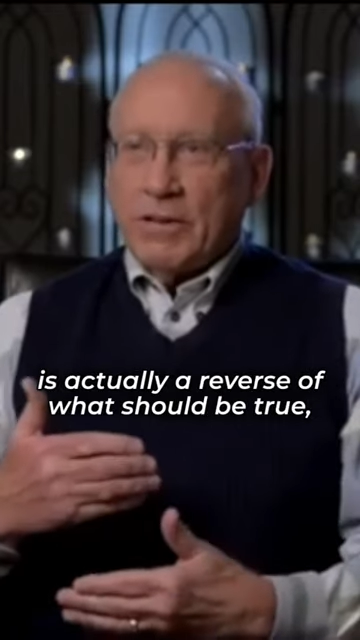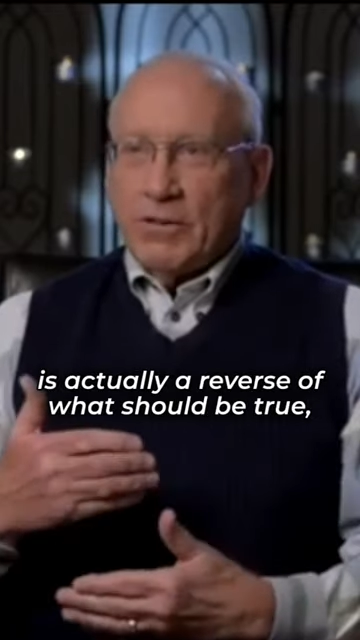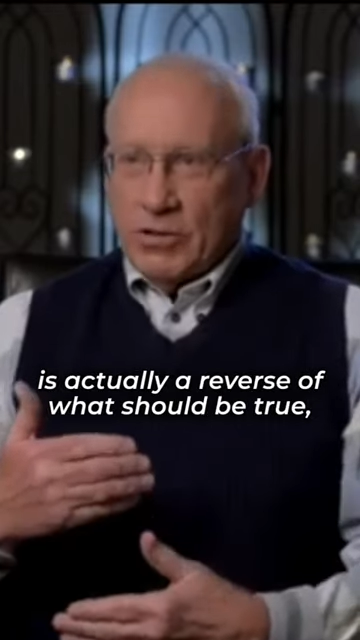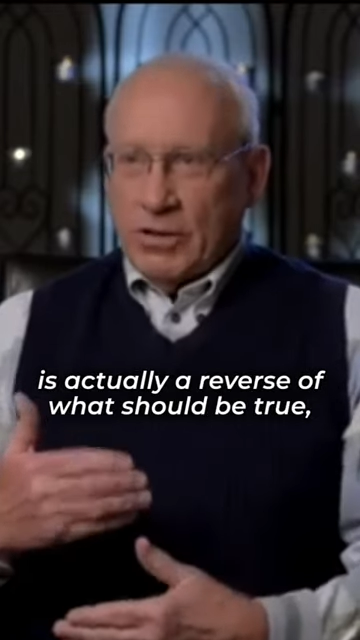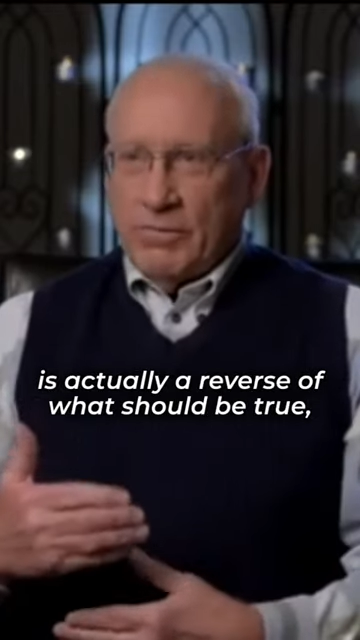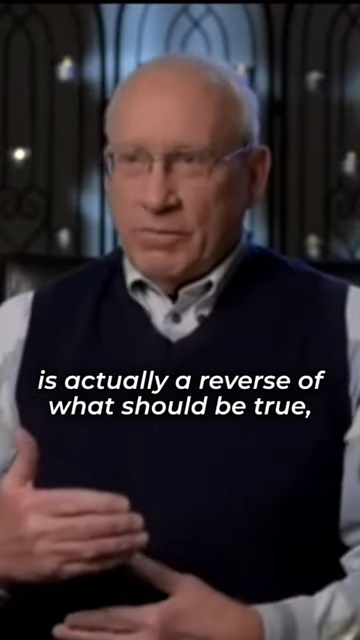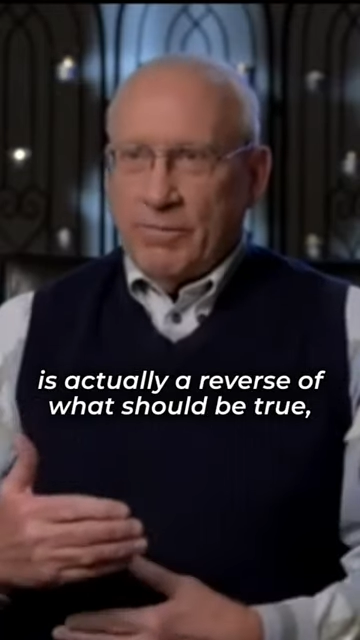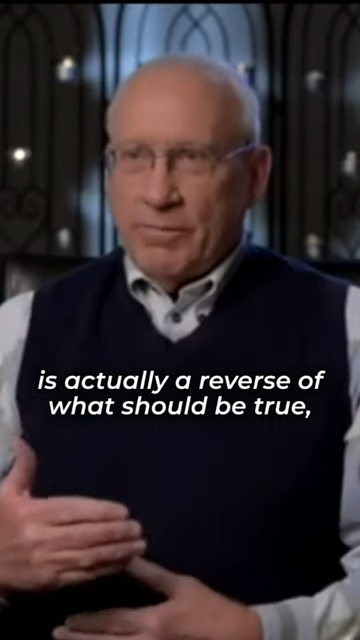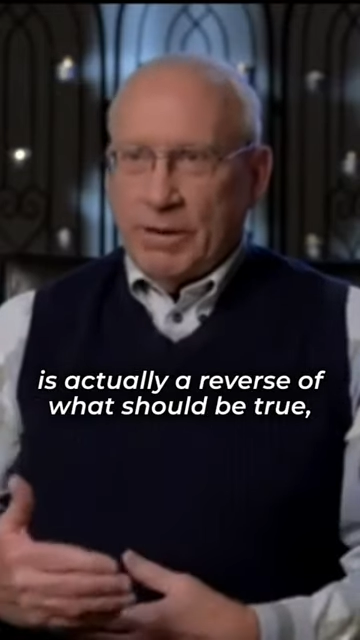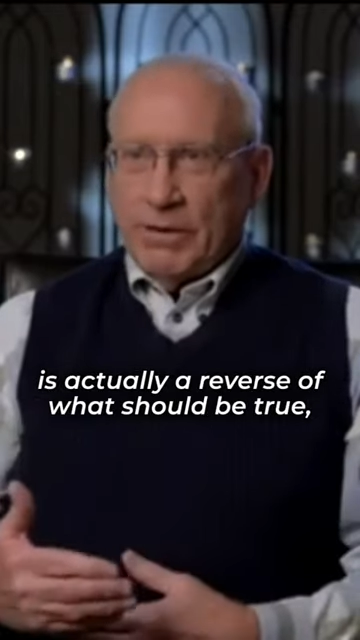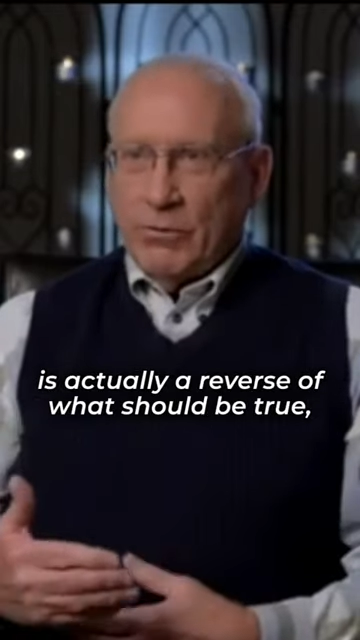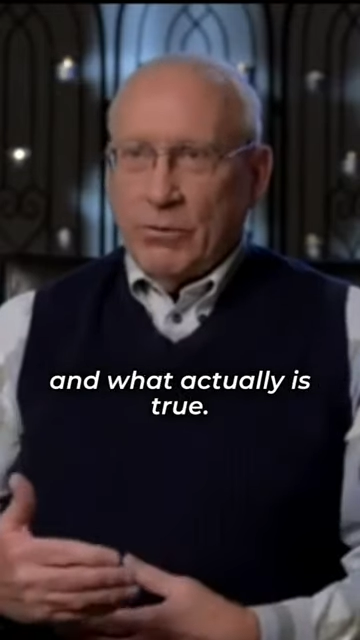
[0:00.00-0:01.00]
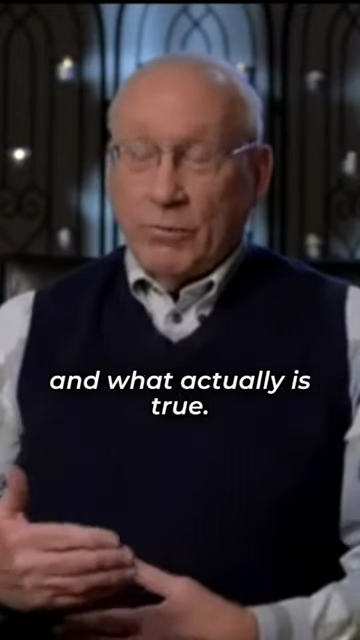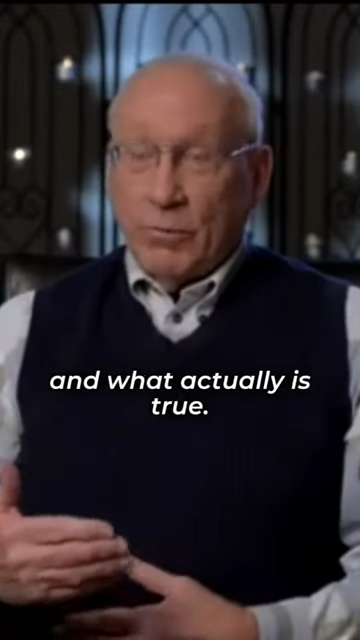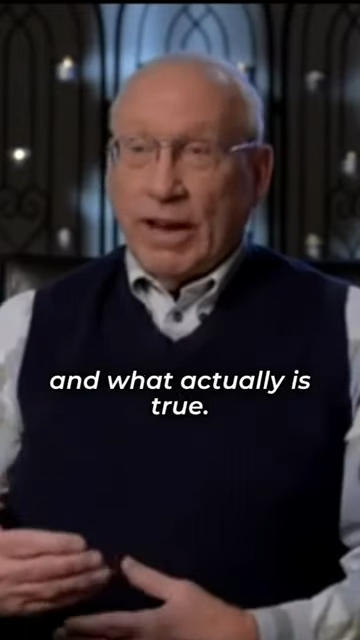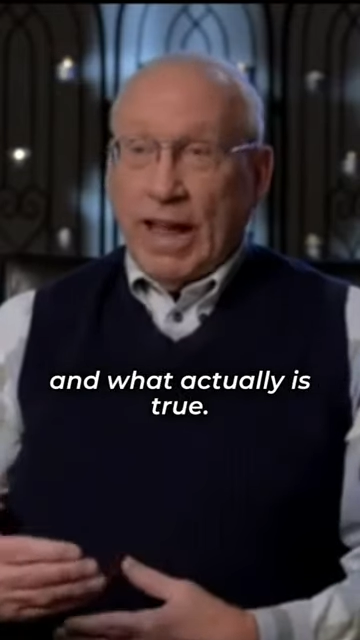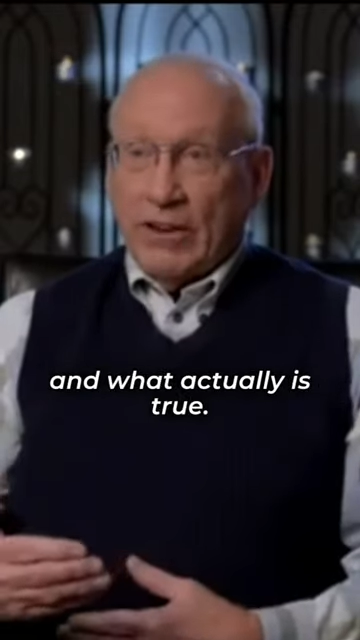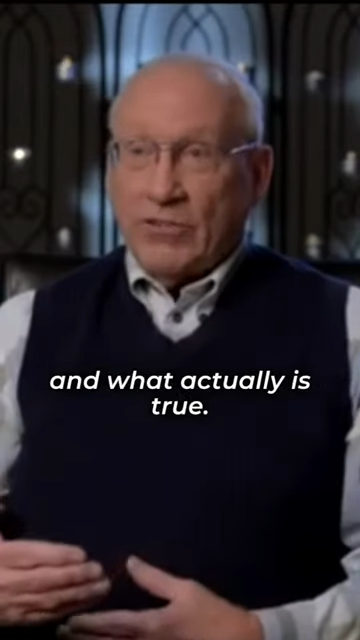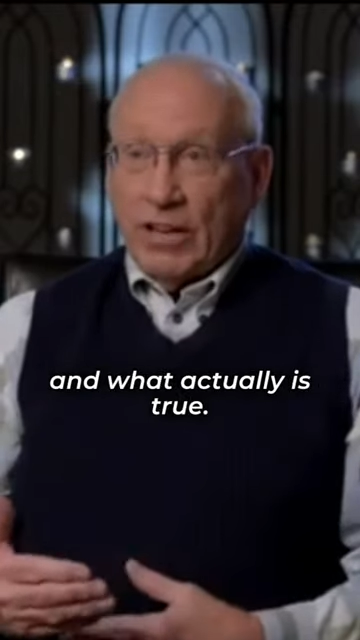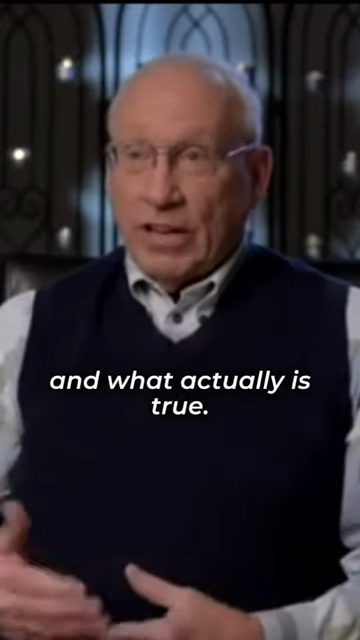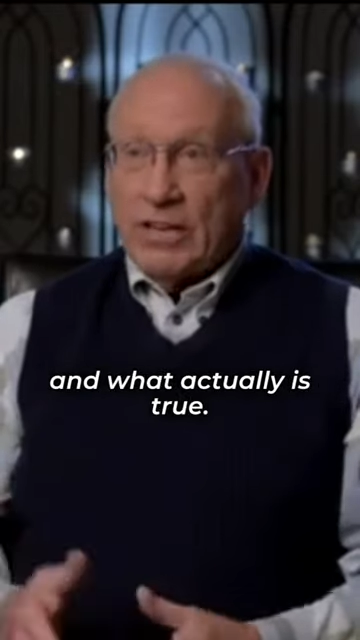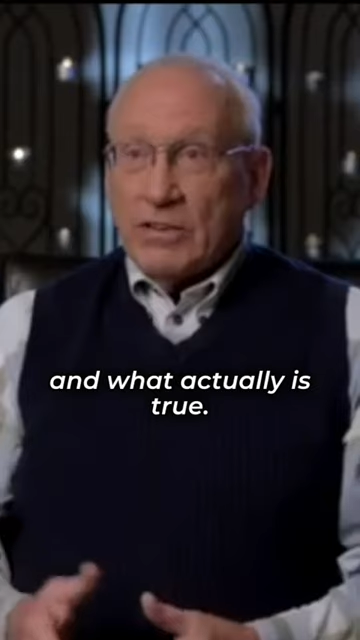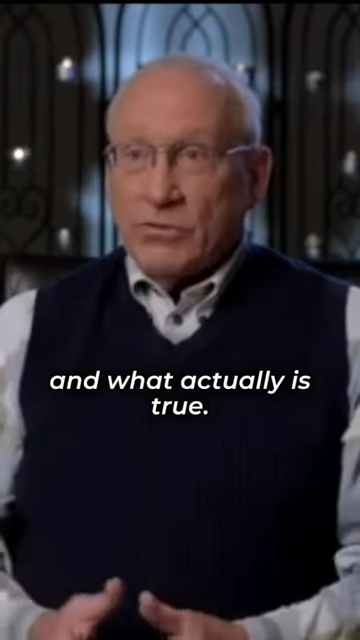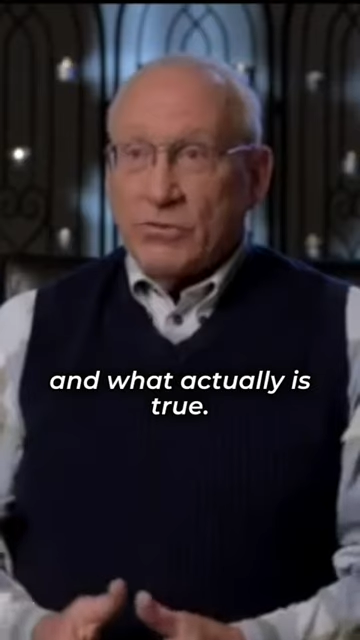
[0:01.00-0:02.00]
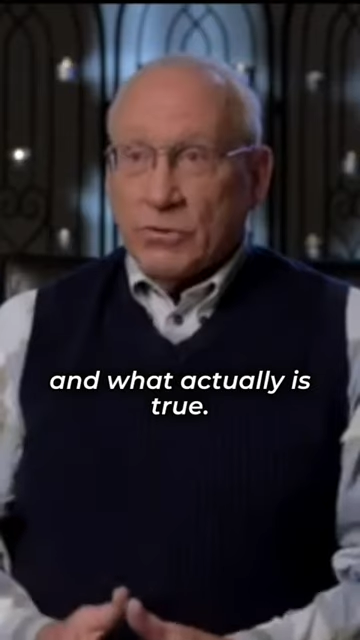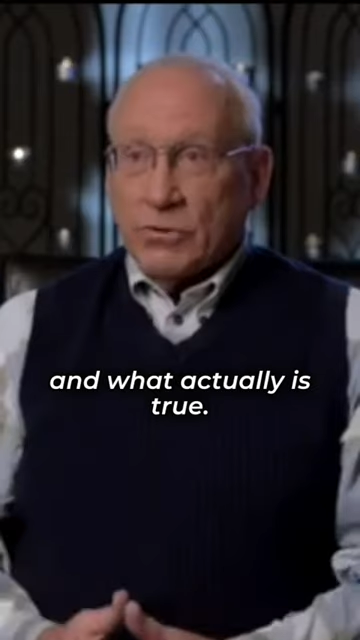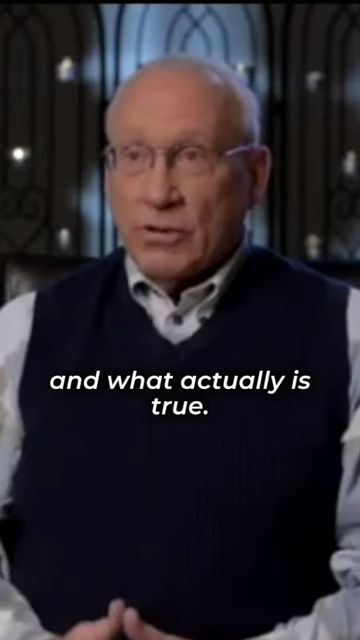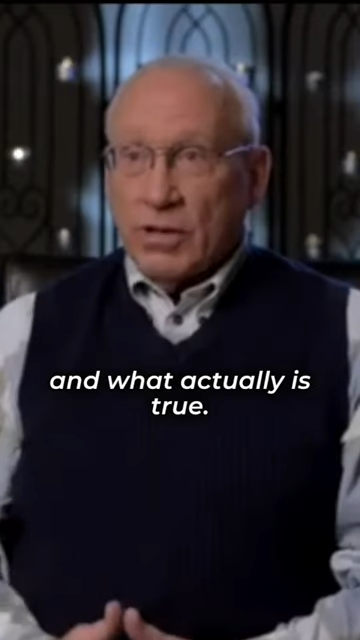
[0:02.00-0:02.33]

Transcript: should be true and what actually is true.